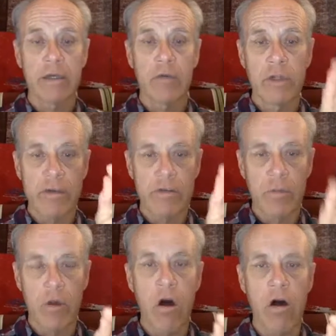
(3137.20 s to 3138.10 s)
List
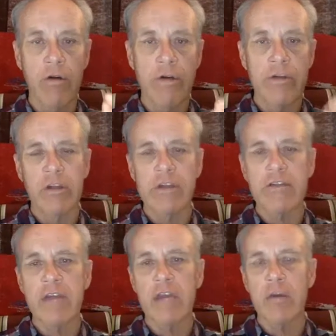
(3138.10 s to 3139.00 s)
them all. So let's
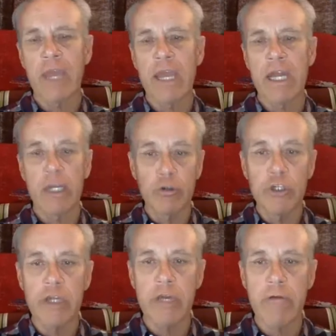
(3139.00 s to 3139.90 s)
say you're painting new
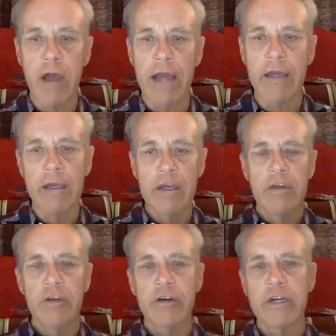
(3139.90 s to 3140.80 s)
sheetrock.
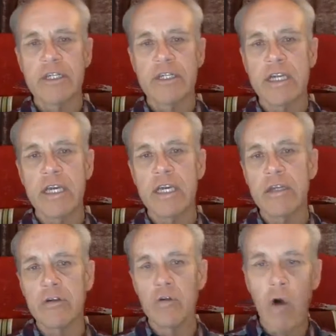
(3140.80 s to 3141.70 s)
You're going to see
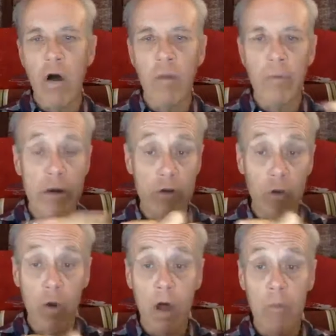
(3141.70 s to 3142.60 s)
our new
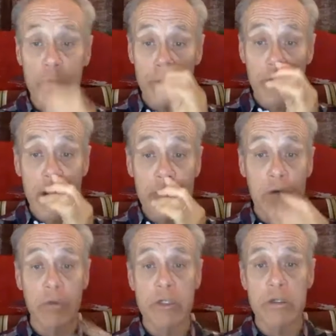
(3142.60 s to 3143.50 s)
wallboard prime
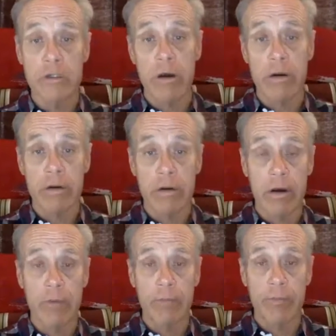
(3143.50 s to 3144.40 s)
coat, which is our
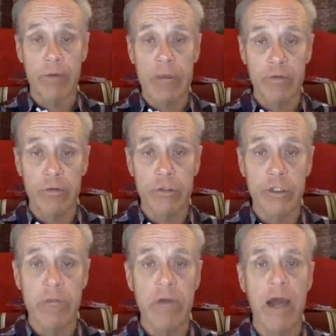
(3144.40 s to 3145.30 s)
primer for
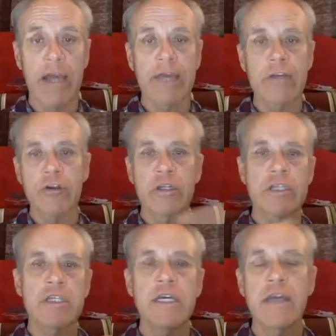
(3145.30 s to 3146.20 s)
sheetrock. And then you're going to
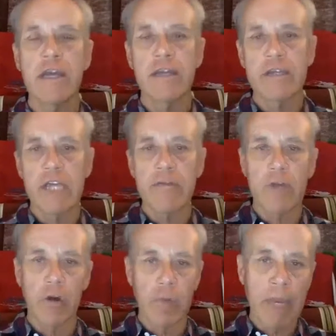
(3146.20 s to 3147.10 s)
see the
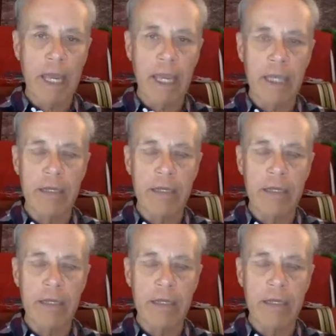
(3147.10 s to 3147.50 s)
Safecoat paint